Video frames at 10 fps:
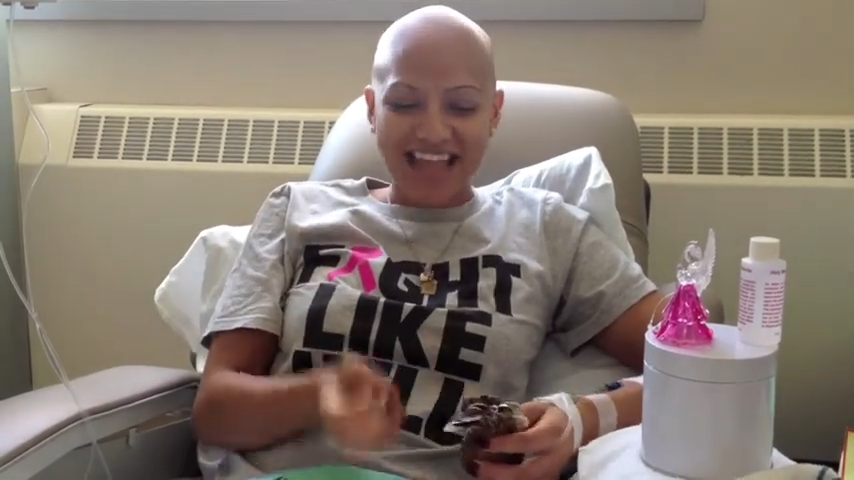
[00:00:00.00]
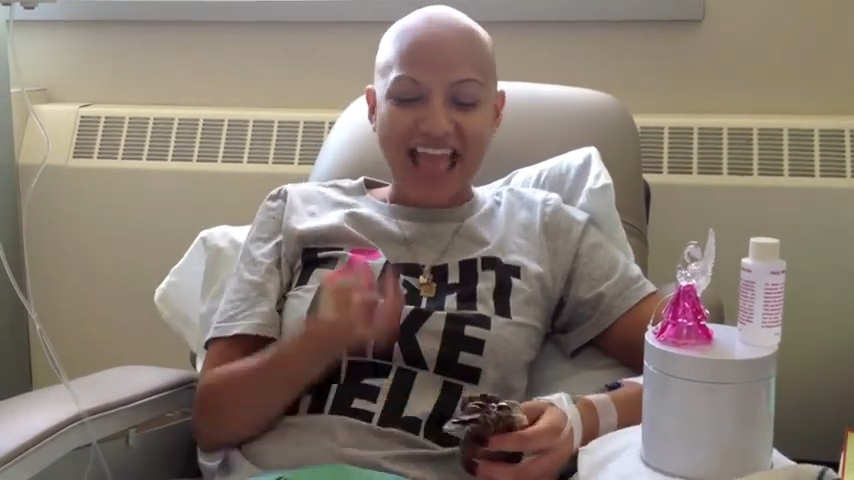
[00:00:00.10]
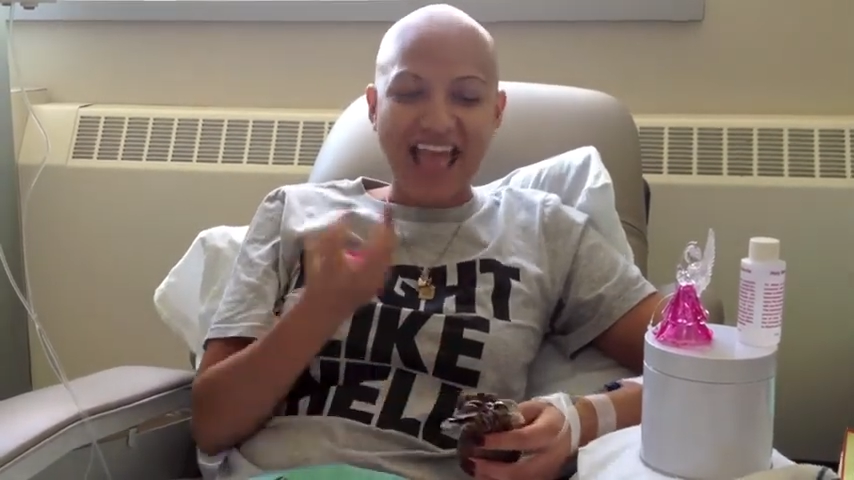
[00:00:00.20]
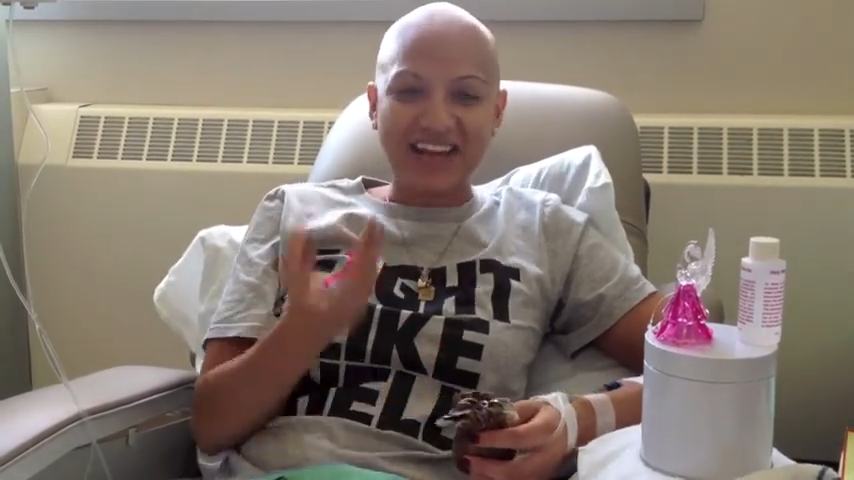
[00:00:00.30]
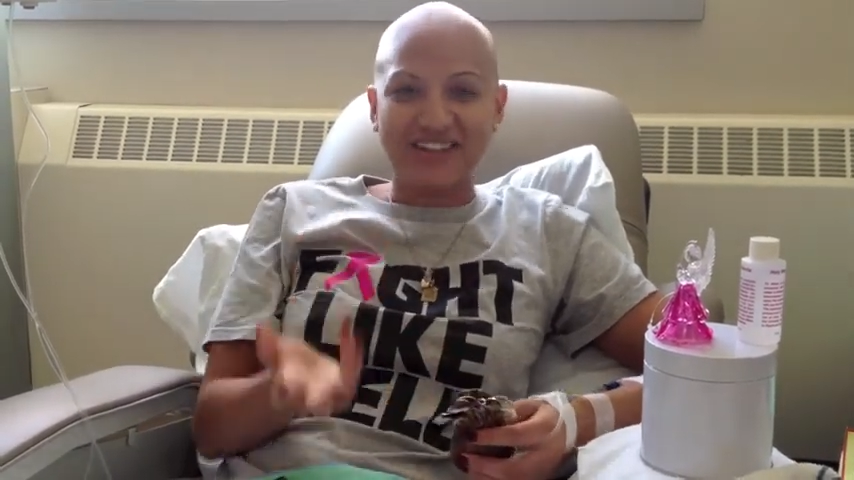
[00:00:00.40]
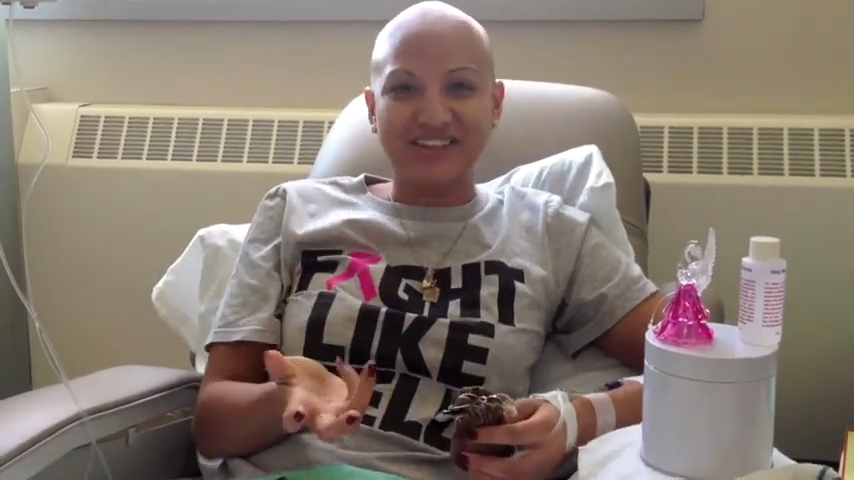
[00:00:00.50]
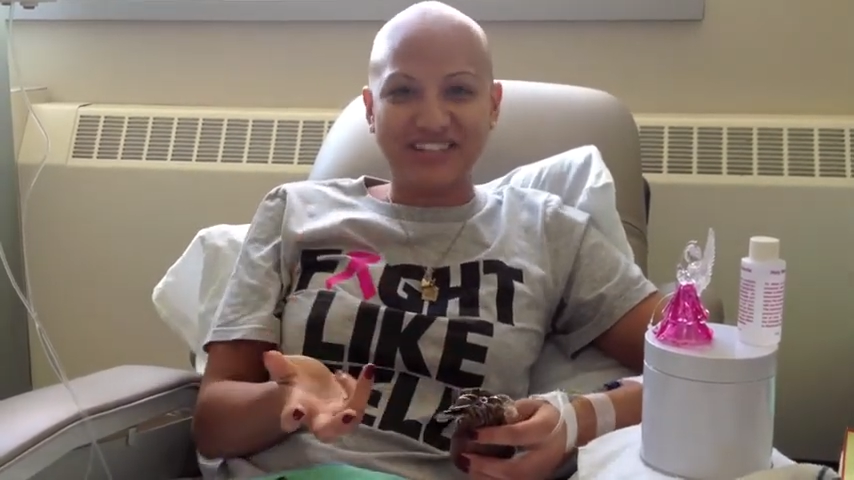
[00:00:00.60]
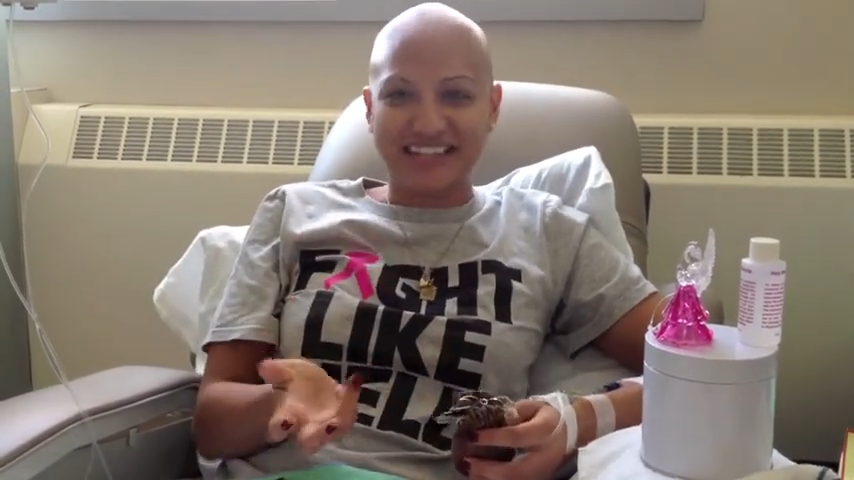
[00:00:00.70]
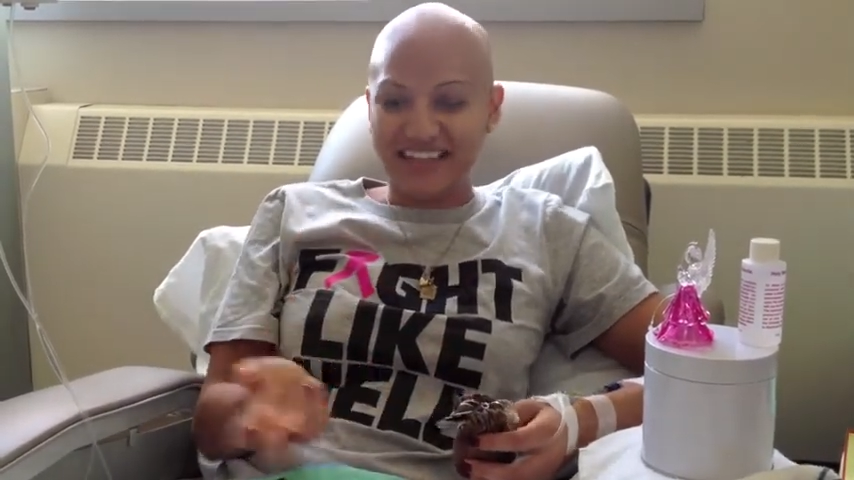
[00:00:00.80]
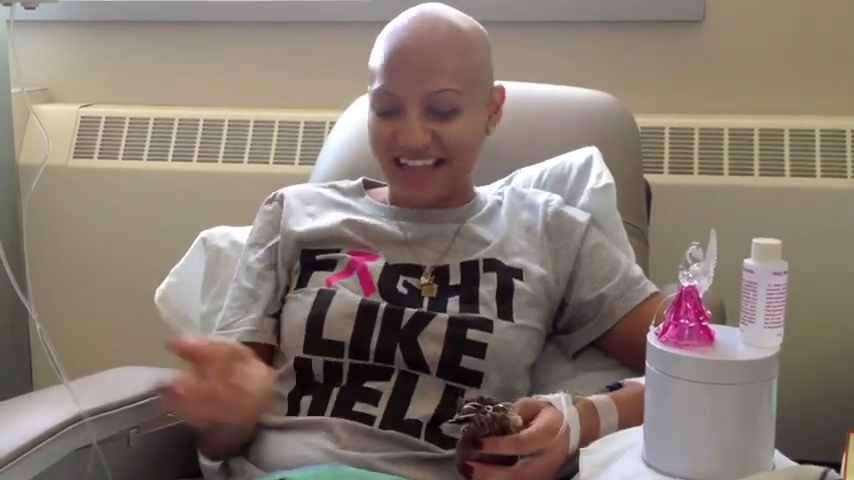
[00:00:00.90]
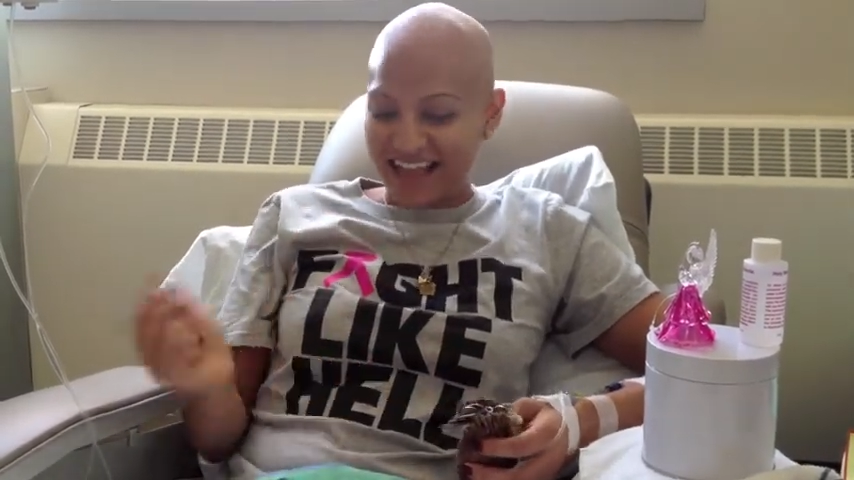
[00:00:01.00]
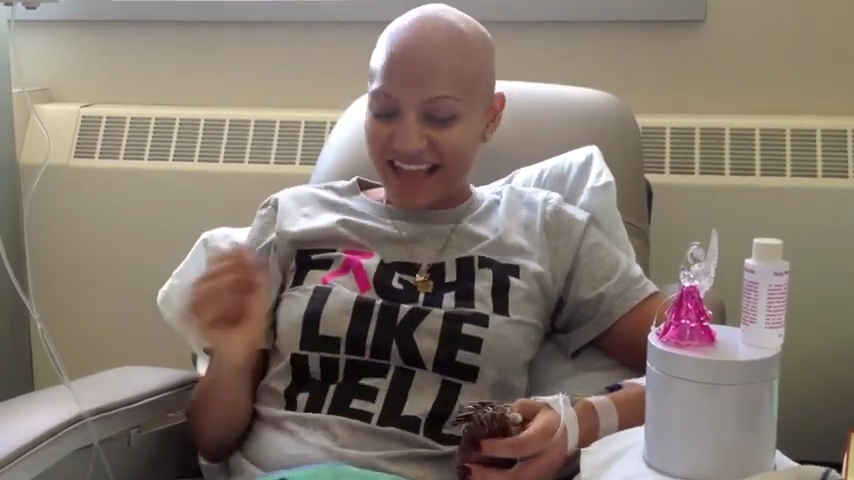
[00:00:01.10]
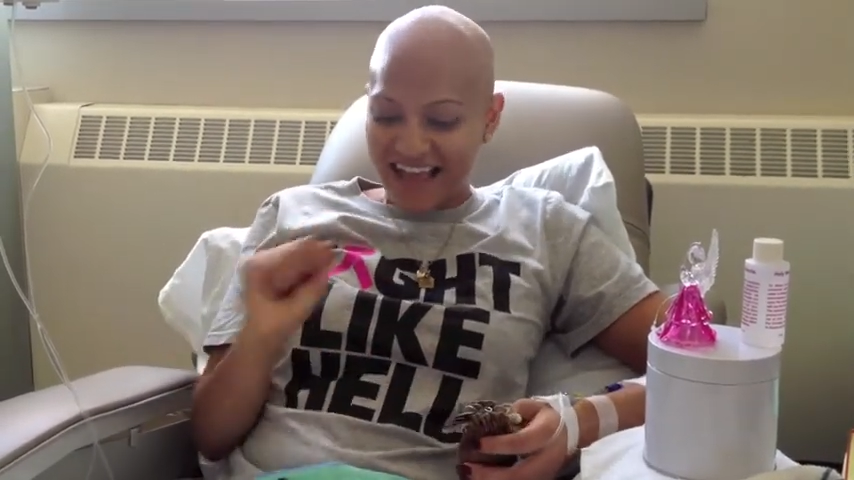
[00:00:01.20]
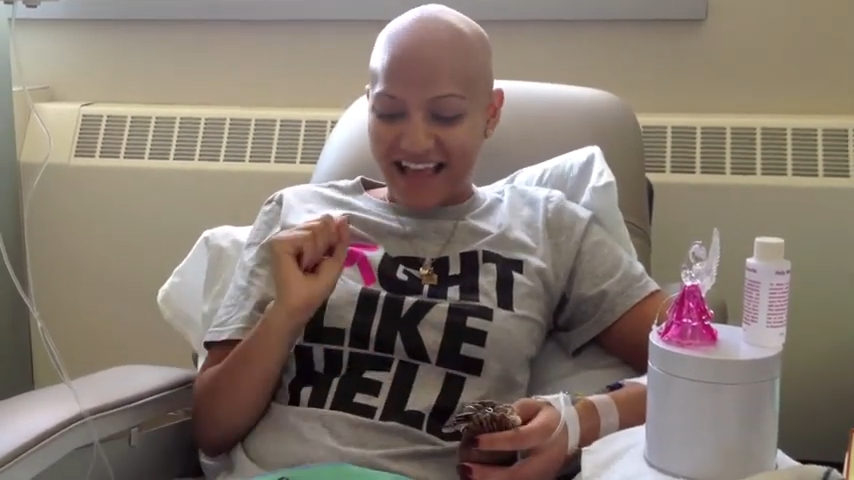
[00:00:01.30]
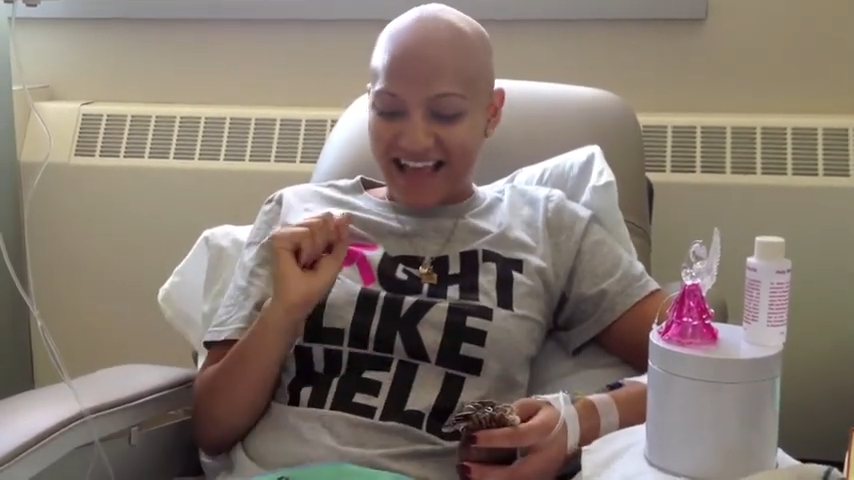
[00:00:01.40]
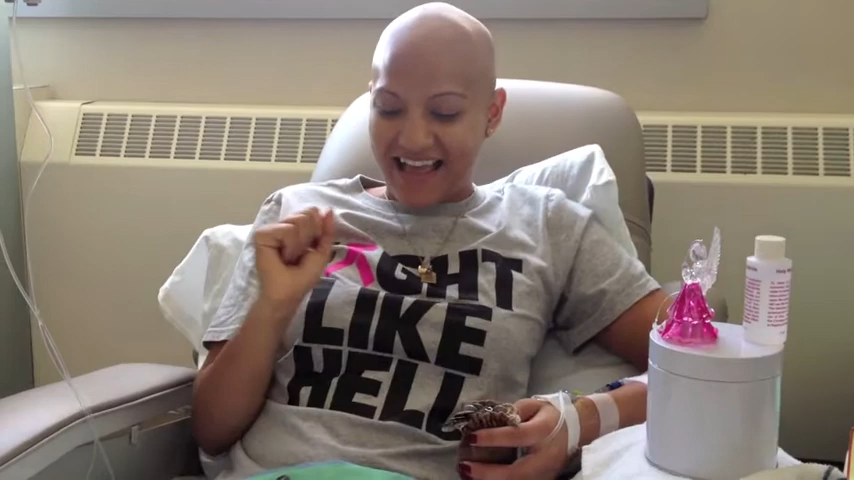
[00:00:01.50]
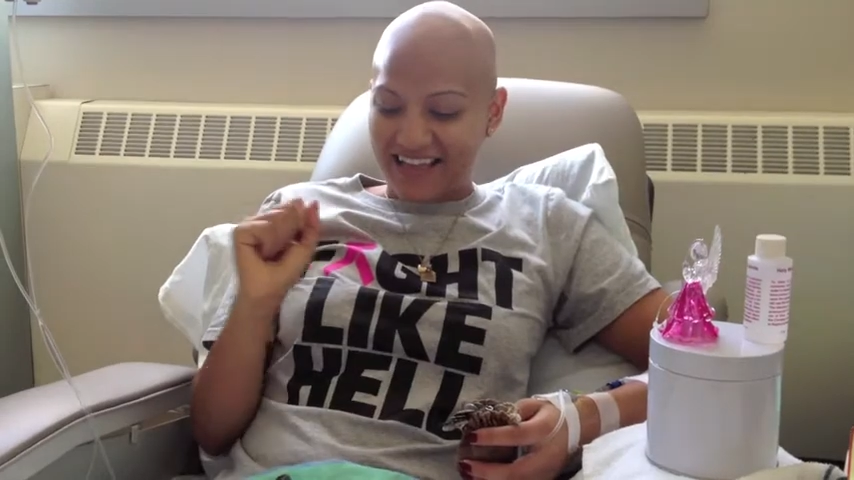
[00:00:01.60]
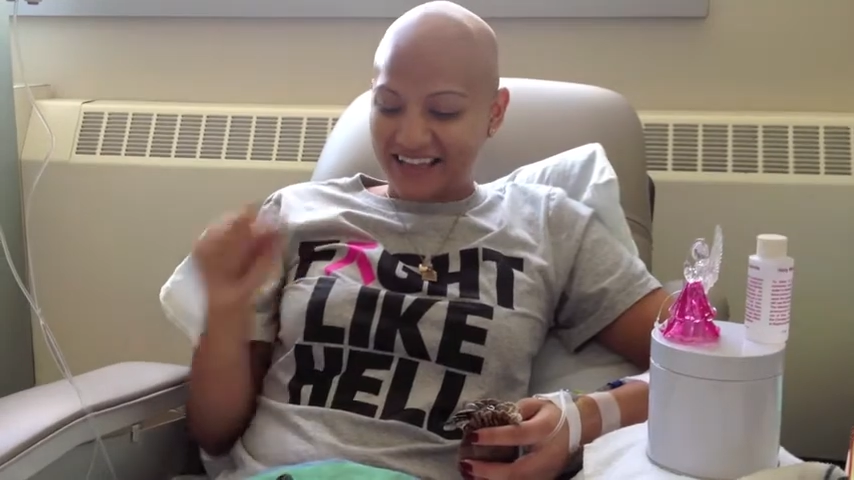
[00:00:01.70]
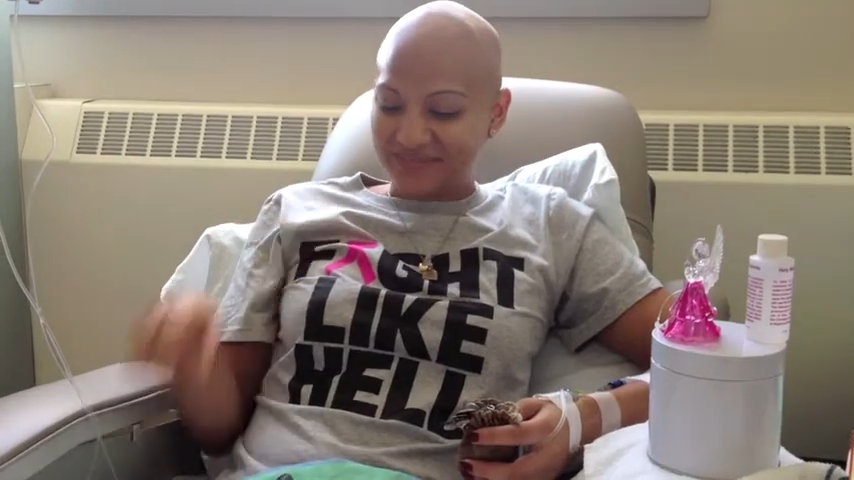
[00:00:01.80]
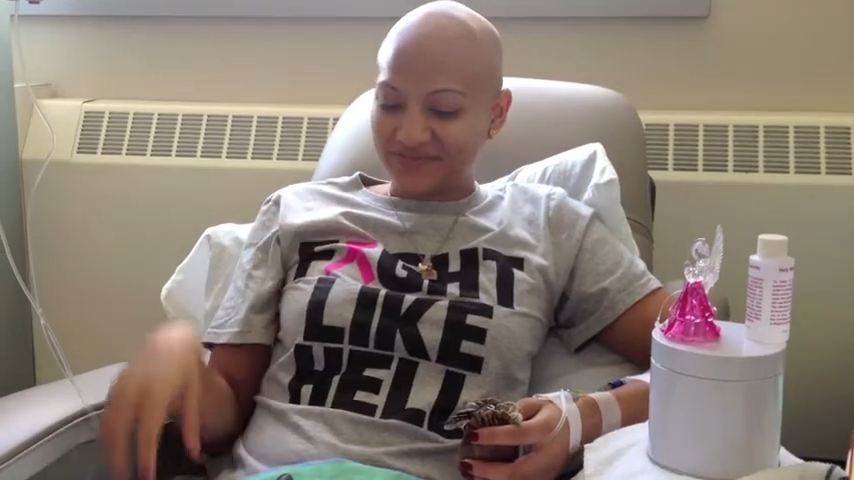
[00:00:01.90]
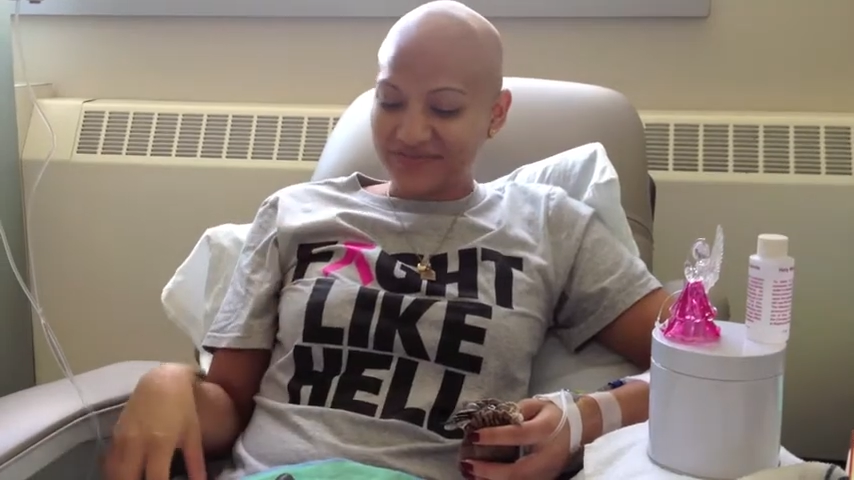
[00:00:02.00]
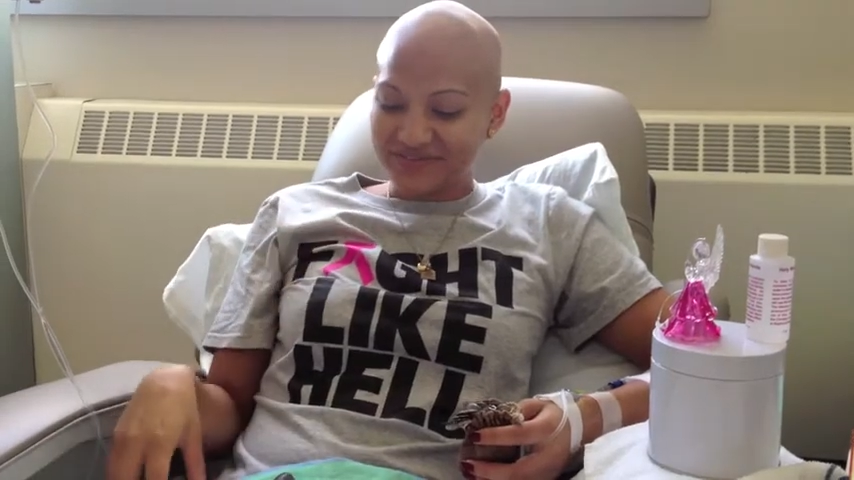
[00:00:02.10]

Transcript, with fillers: energy and